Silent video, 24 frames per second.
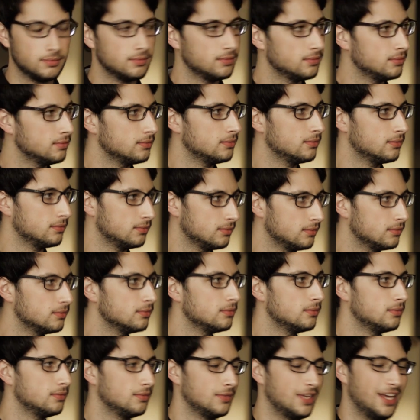
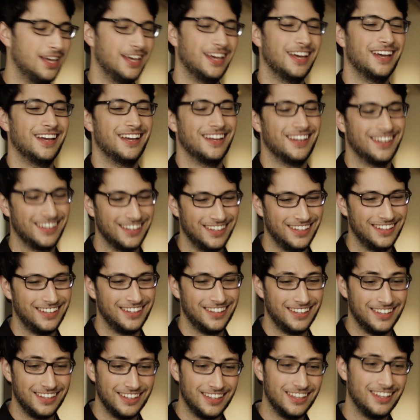
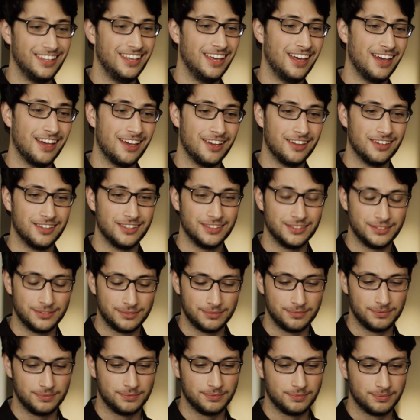
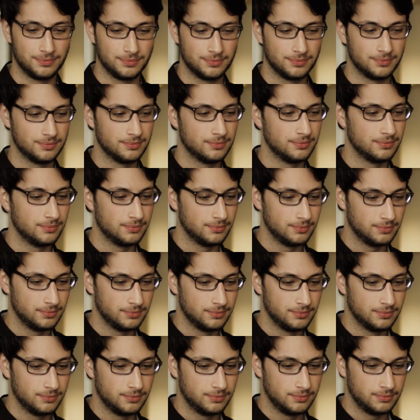
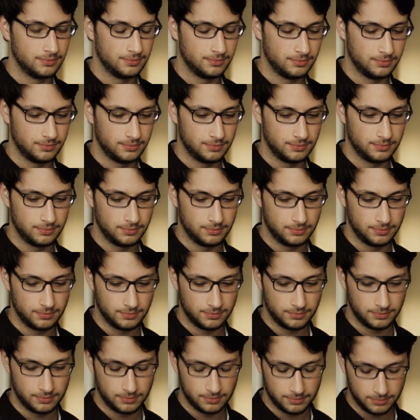[no speech]